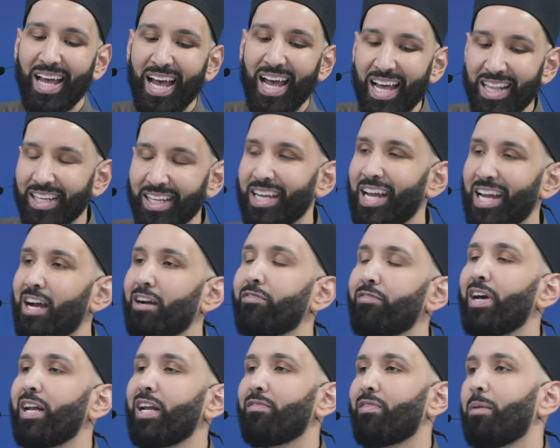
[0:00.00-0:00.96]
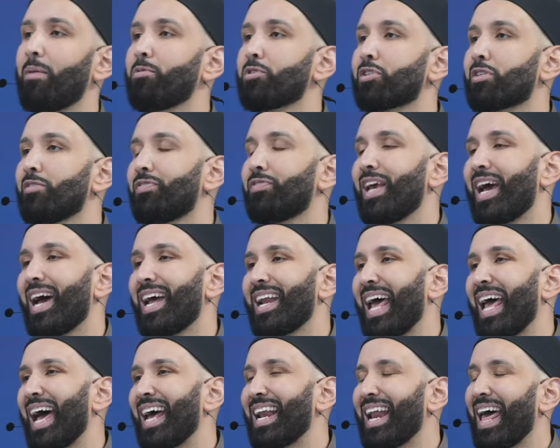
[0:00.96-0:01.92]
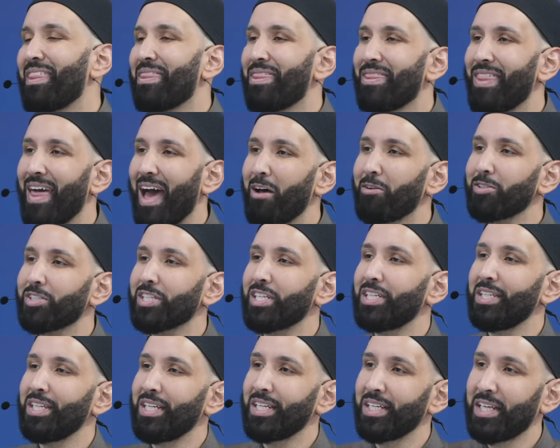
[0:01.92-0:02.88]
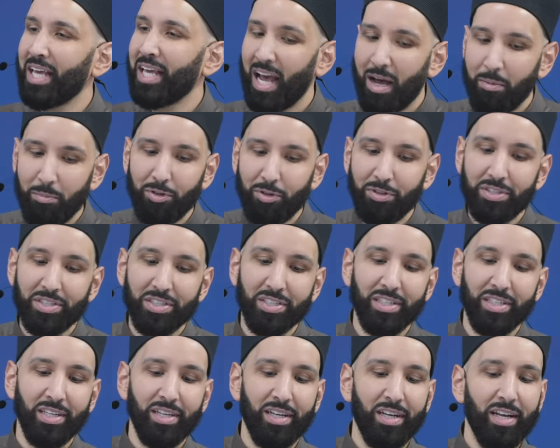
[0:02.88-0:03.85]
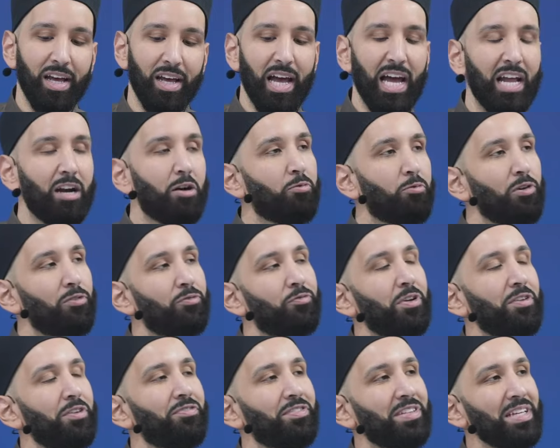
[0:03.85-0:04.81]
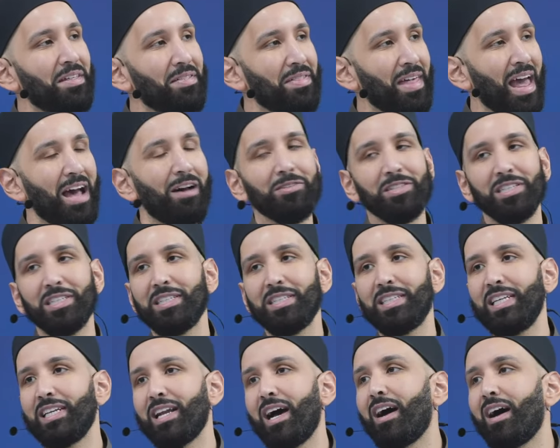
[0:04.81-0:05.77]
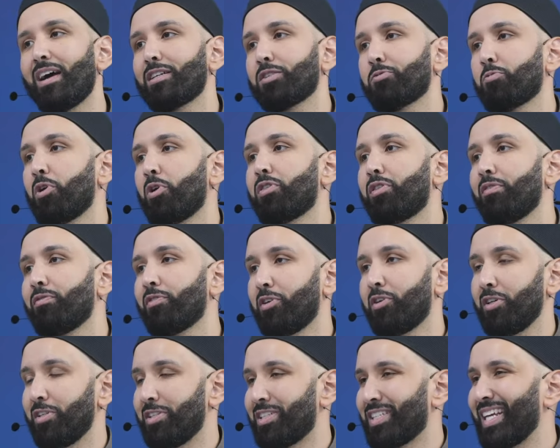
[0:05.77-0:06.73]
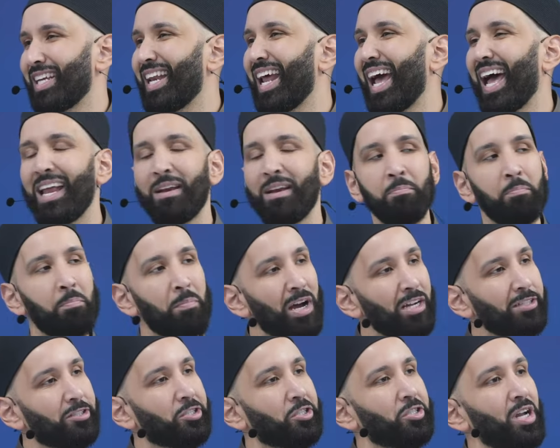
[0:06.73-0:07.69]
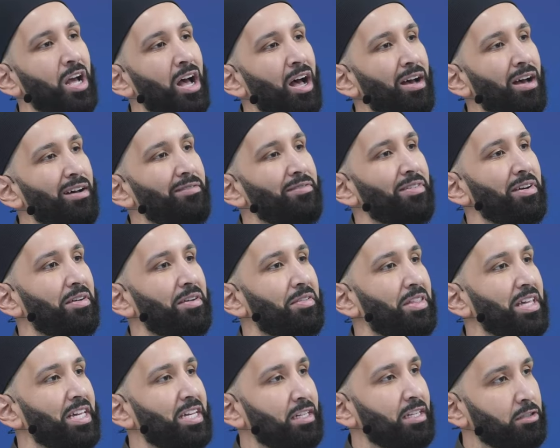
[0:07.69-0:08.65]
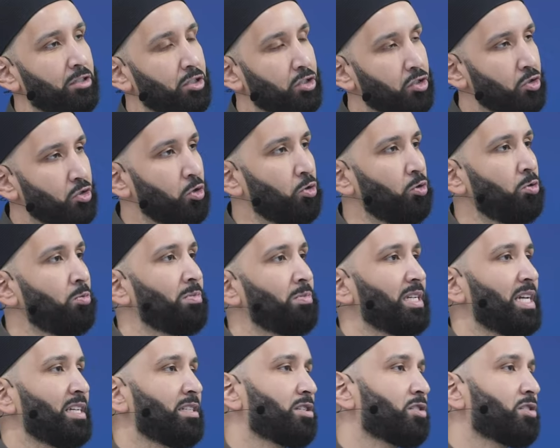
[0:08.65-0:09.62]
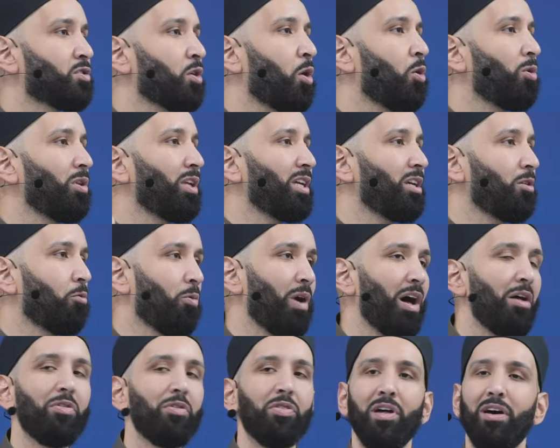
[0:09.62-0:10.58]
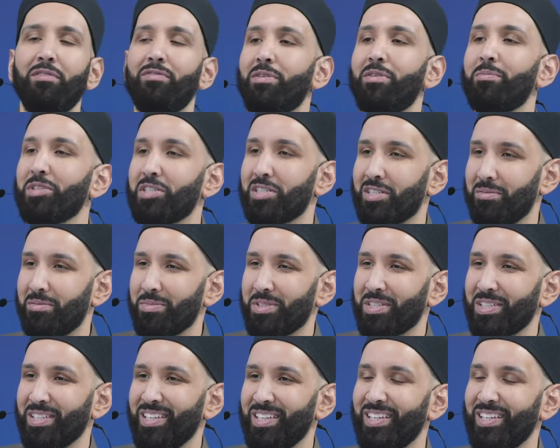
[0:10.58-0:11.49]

And the caravan of Abu Sufyan had 1,000 camels and over 50,000 dinars worth of goods. It had much of the consumed and stolen wealth of the Muslims.